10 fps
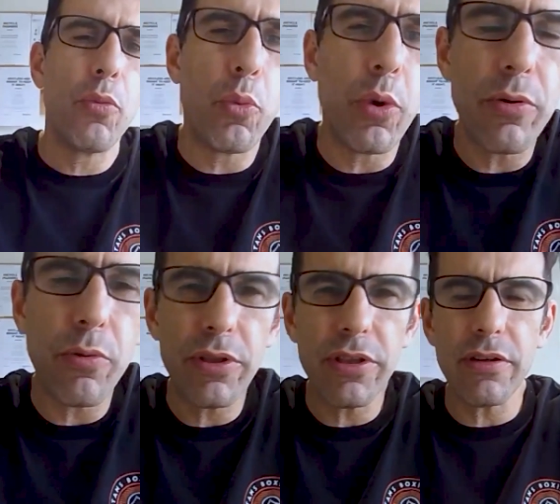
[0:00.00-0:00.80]

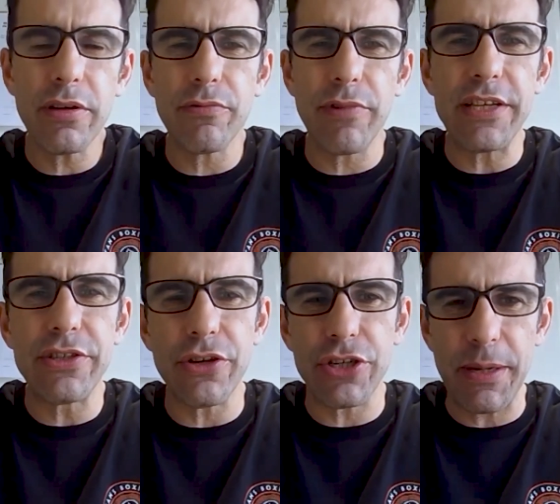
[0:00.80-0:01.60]
What the
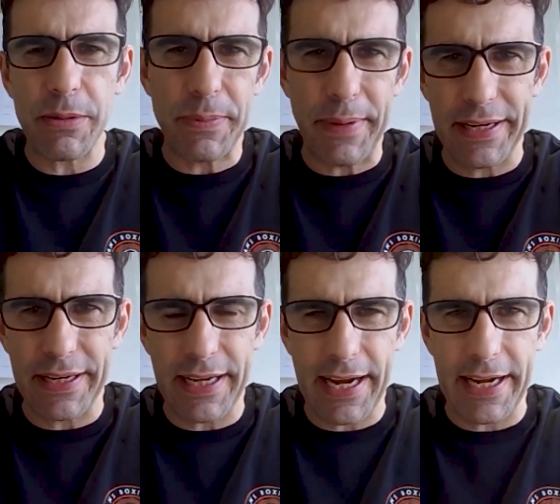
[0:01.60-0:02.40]
research seems to be
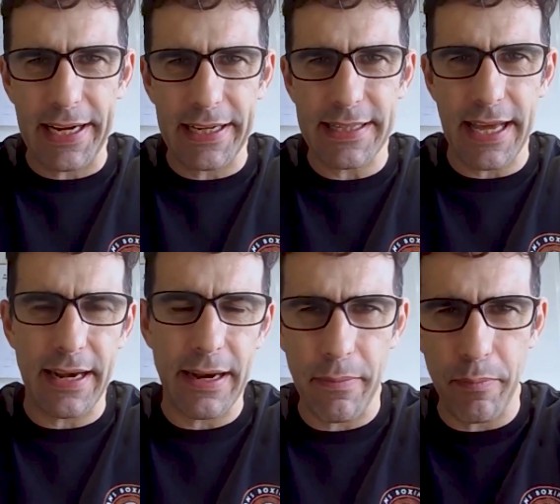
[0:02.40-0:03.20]
indicating is that